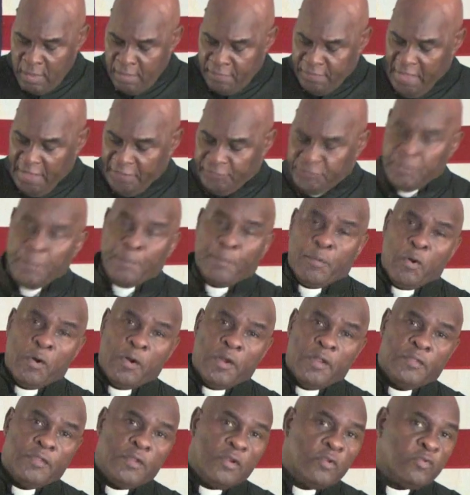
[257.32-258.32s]
that
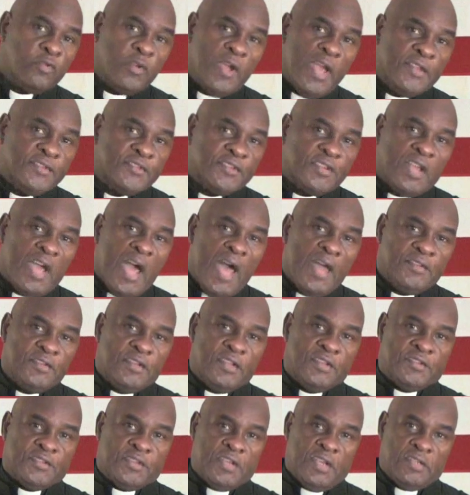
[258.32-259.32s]
supported the Dred Scott
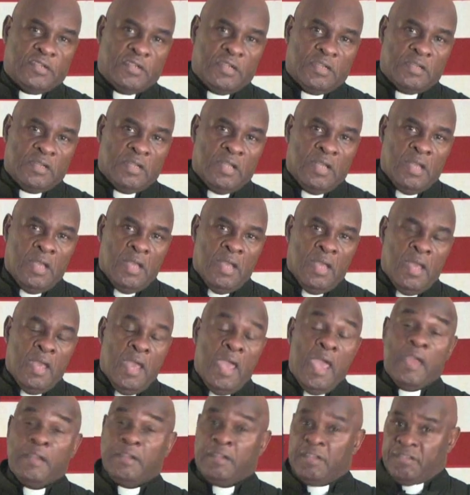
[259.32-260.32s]
decision,
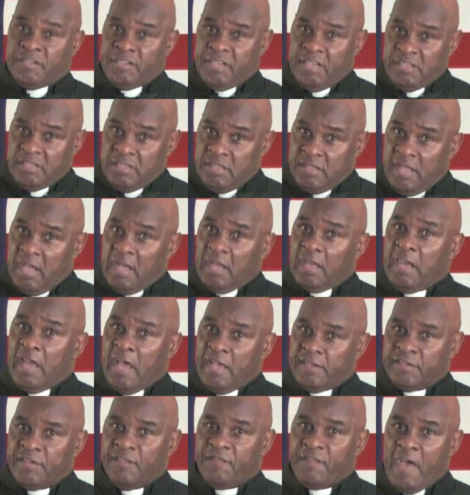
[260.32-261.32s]
a decision that
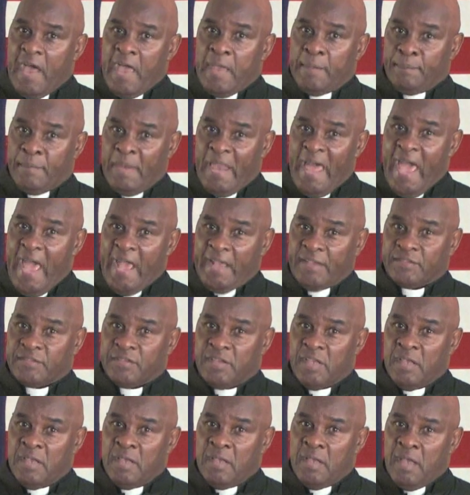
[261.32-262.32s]
classified
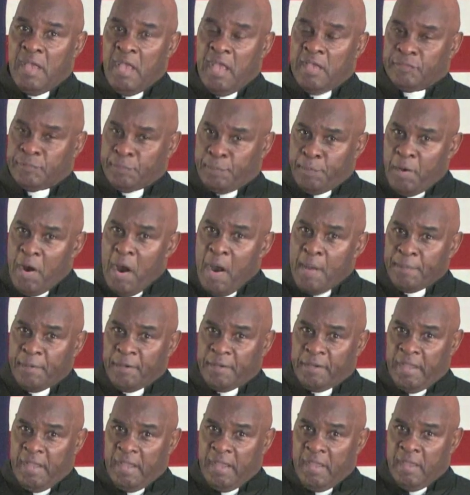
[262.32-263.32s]
blacks as
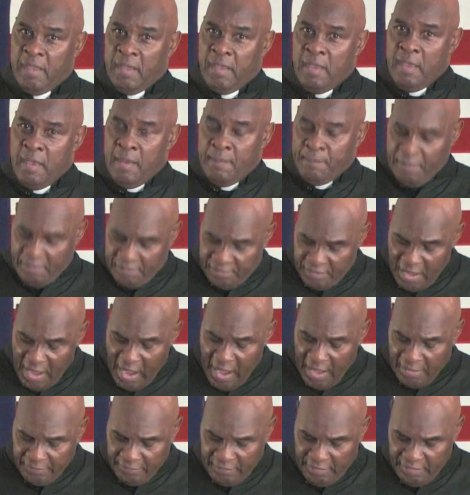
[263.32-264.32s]
property, but
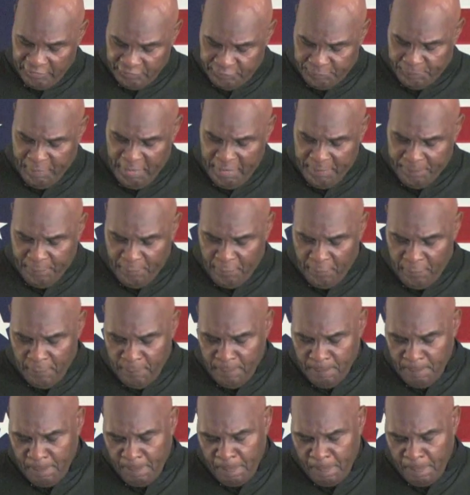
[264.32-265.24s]
not as people.